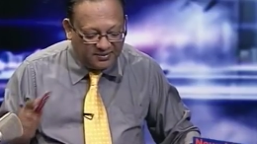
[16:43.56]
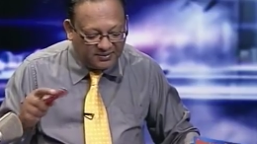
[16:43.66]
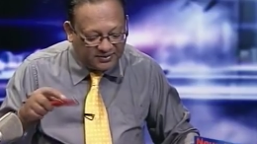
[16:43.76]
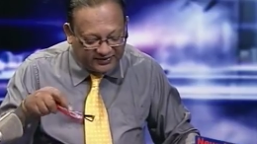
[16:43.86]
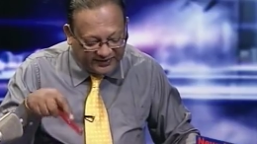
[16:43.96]

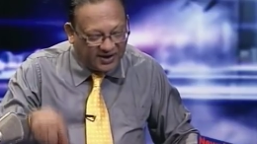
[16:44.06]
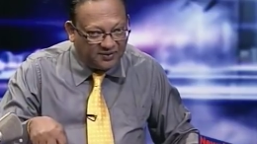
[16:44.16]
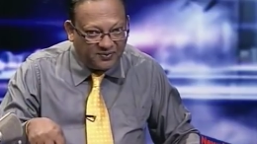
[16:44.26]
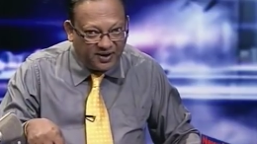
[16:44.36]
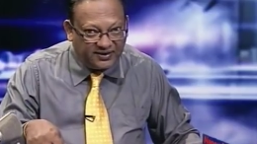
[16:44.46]
the
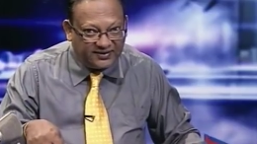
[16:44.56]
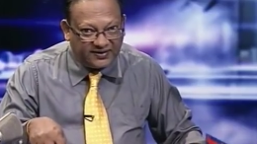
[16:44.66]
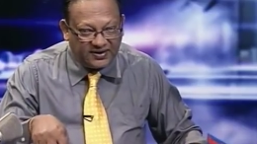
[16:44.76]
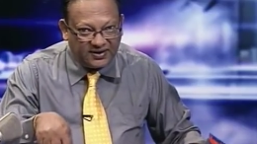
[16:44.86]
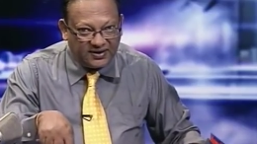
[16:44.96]
second one is
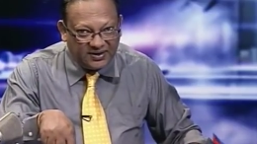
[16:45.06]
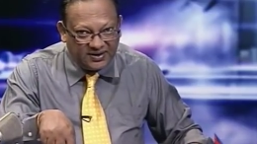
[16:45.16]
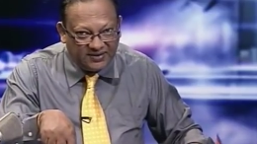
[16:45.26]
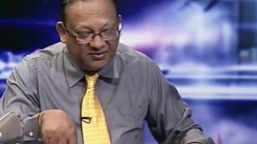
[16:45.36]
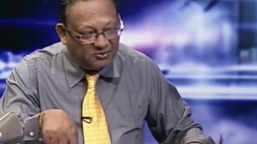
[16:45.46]

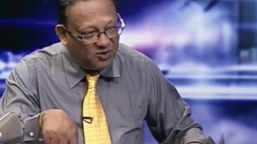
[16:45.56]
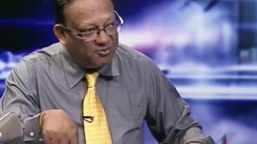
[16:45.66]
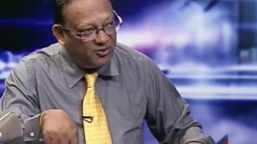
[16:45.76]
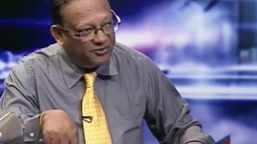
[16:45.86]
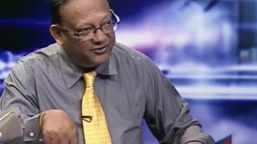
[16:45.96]
even more
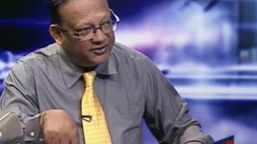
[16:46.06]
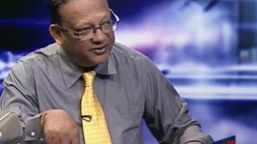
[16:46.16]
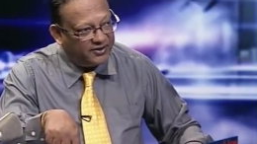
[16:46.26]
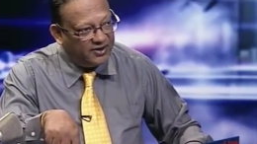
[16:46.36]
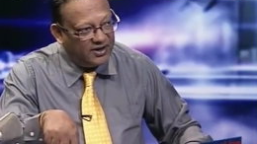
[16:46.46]
potent.
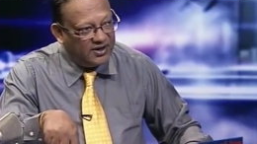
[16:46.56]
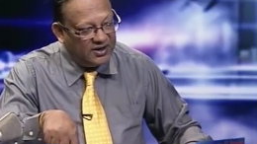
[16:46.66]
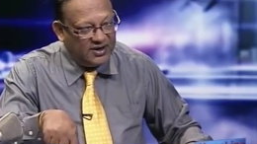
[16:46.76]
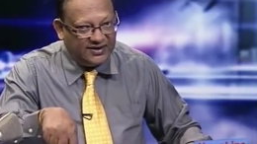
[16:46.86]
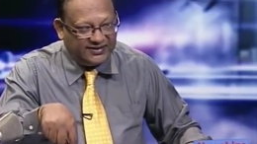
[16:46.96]

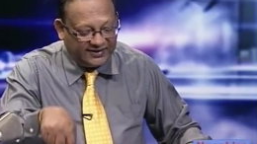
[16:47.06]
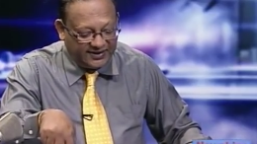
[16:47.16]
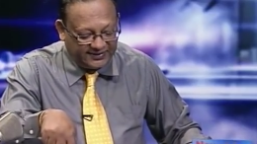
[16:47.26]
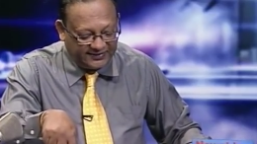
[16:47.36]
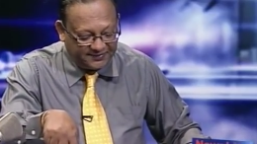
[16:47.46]
It
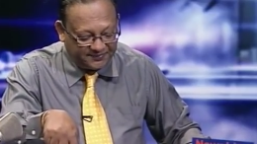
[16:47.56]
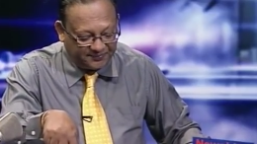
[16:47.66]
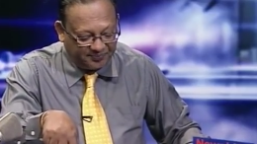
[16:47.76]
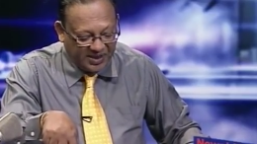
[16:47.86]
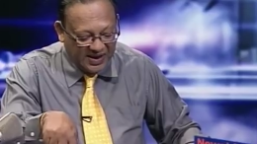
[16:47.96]
says,
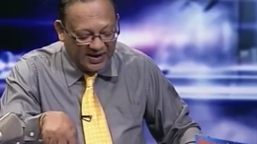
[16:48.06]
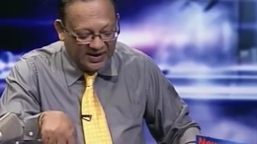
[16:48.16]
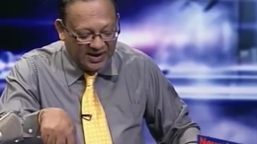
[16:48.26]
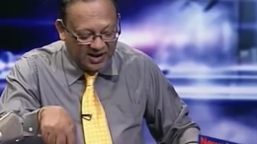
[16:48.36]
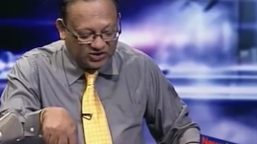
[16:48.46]

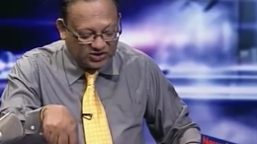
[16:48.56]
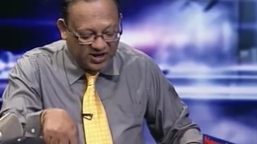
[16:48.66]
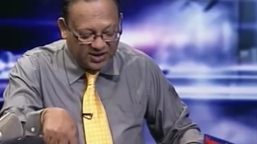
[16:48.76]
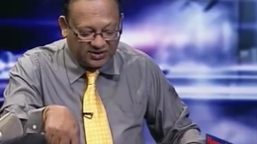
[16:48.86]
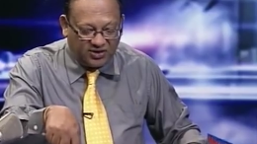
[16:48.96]
"Let's
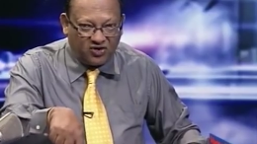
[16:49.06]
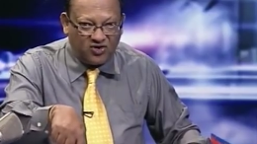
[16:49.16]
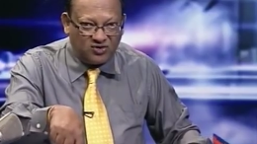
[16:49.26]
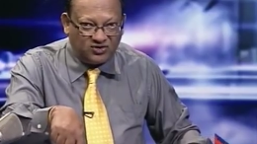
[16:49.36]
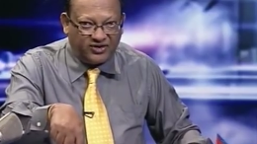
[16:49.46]
get the
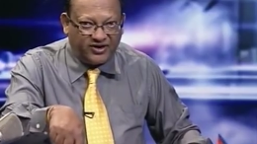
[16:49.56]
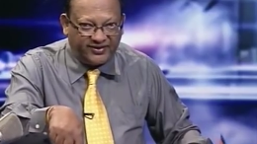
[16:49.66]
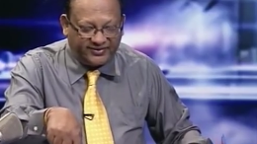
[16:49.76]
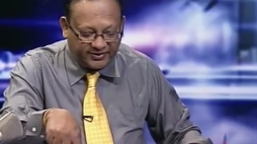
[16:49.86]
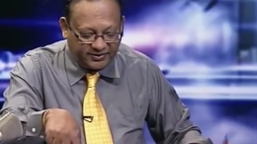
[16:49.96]
rogues
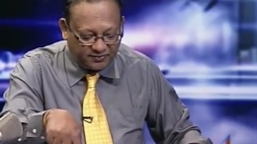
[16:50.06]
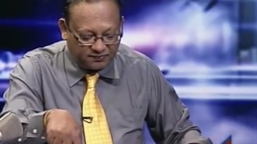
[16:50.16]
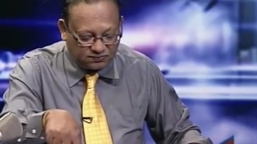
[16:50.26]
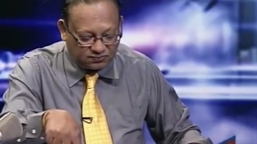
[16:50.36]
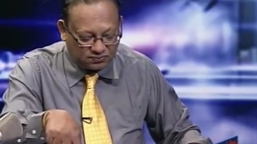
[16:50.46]
arrested."
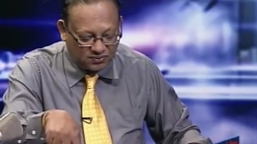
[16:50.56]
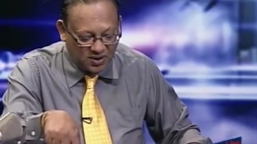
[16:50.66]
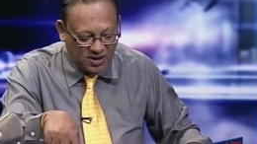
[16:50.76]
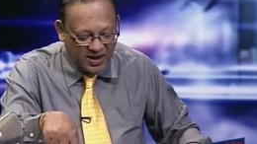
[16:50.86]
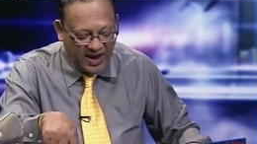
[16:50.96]

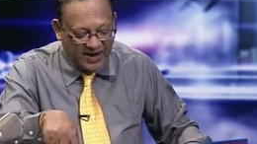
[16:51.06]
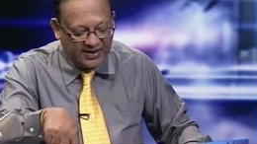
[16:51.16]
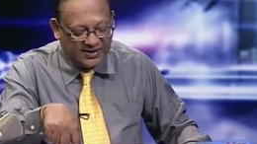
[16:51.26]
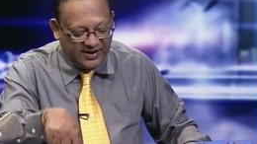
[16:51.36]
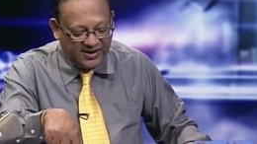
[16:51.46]
Mm.
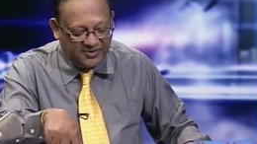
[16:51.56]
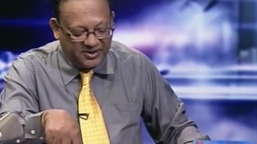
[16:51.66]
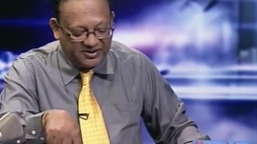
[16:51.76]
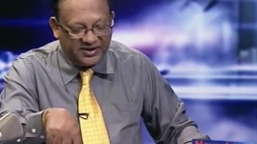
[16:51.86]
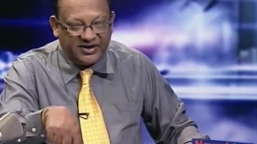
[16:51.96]
and deal
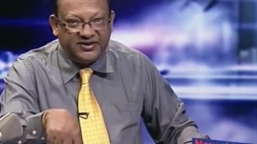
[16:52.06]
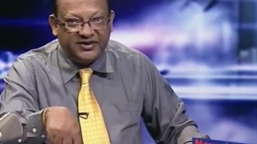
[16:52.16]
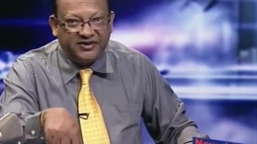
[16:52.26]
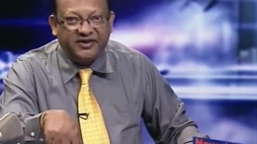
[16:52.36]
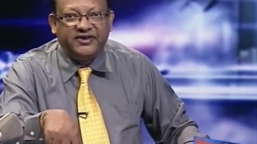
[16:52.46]
with the
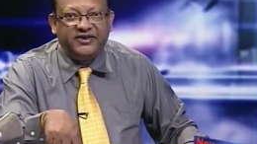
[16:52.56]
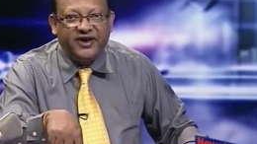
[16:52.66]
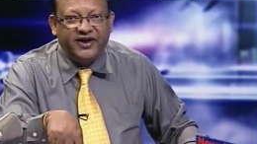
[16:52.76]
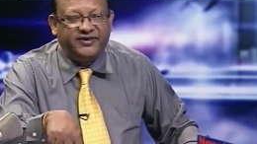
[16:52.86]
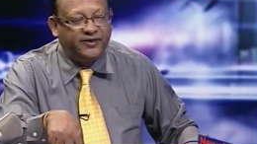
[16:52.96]
nitty gritty
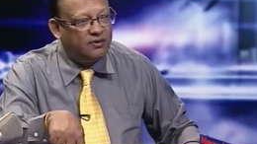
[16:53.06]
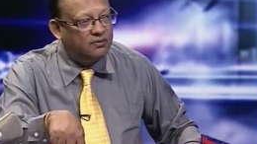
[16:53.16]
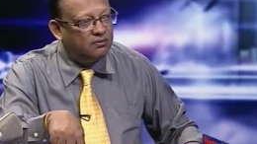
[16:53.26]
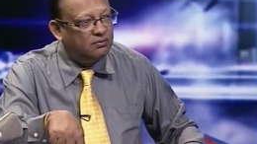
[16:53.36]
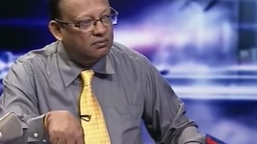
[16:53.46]
later.
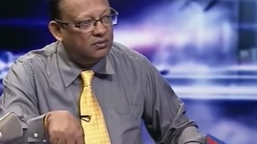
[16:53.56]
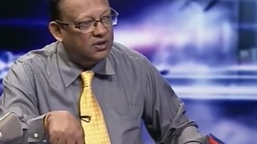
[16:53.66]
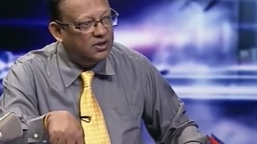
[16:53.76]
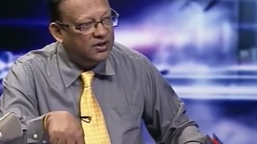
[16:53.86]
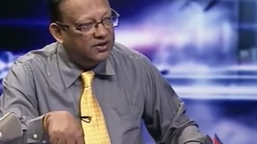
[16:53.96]

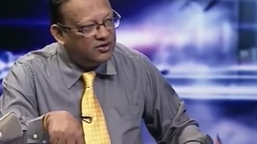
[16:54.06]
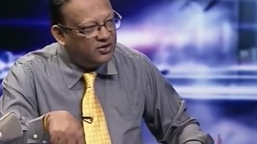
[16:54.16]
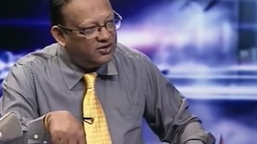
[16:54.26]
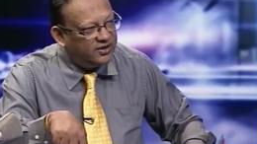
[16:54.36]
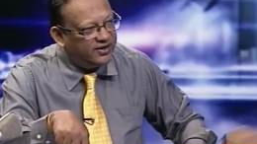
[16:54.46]
Yeah. Don't
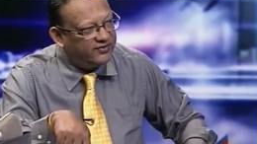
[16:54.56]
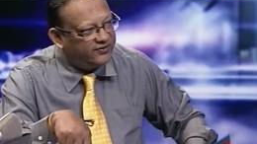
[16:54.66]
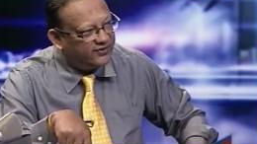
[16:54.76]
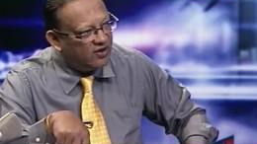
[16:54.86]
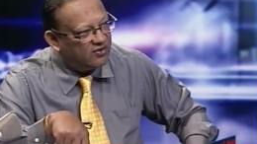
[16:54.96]
you think that's
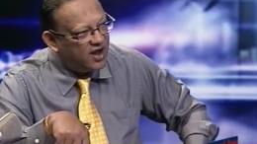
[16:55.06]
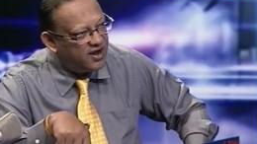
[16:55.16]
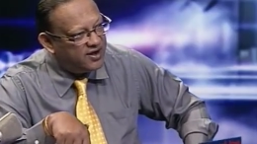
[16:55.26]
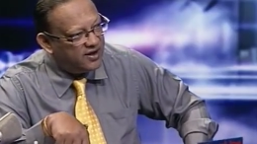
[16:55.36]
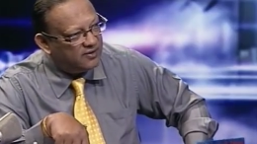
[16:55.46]
sound
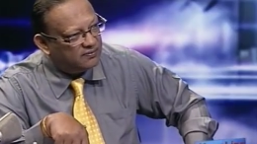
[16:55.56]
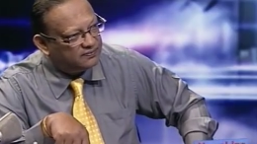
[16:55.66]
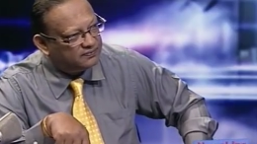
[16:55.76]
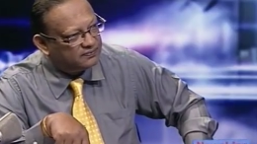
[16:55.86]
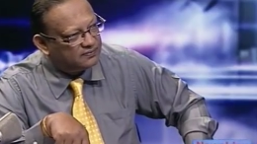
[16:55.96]
idea? Yeah,
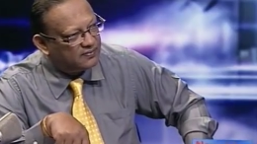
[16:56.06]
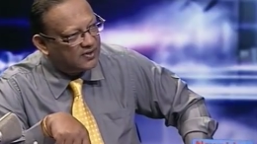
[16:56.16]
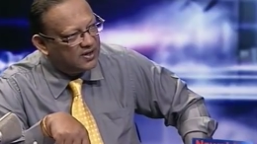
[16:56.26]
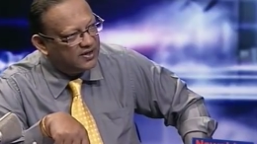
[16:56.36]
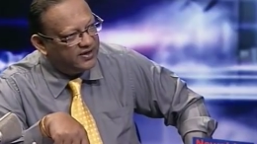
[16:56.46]
sound idea.
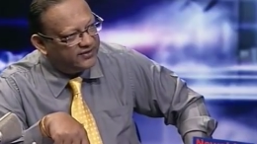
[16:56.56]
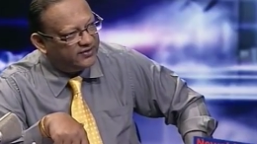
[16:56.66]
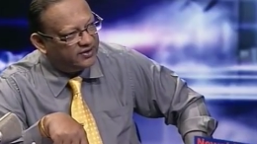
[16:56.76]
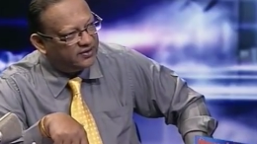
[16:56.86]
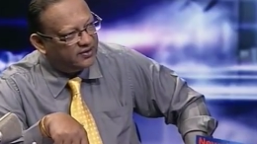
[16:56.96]
Get, let's
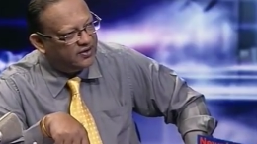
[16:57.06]
get the rogues